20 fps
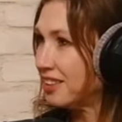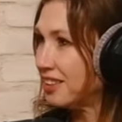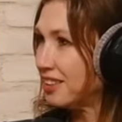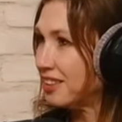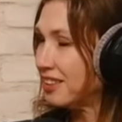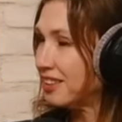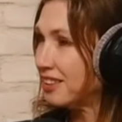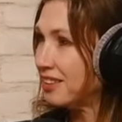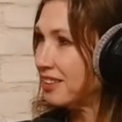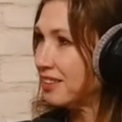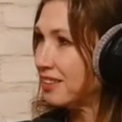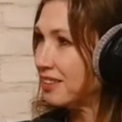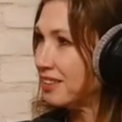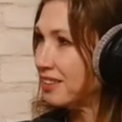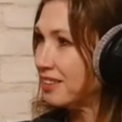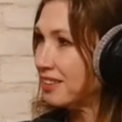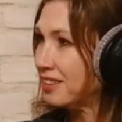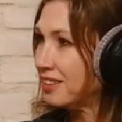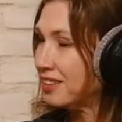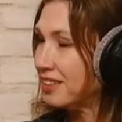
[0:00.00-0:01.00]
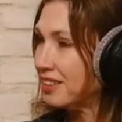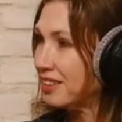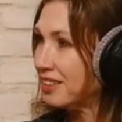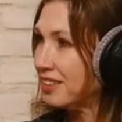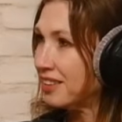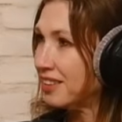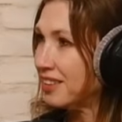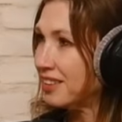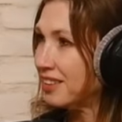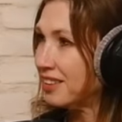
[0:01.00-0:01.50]

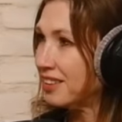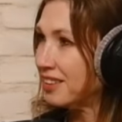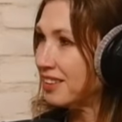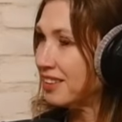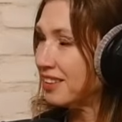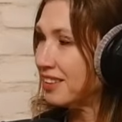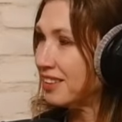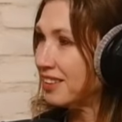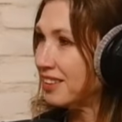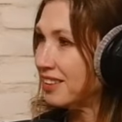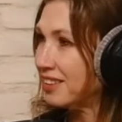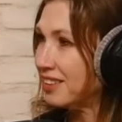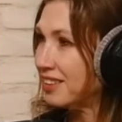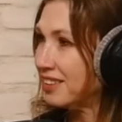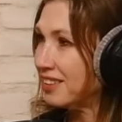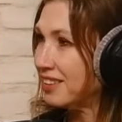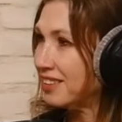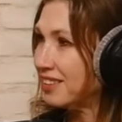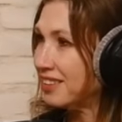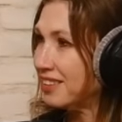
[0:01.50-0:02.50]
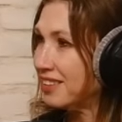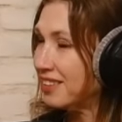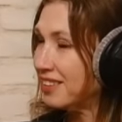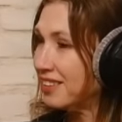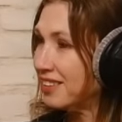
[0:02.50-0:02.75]
No words are spoken by the person on screen.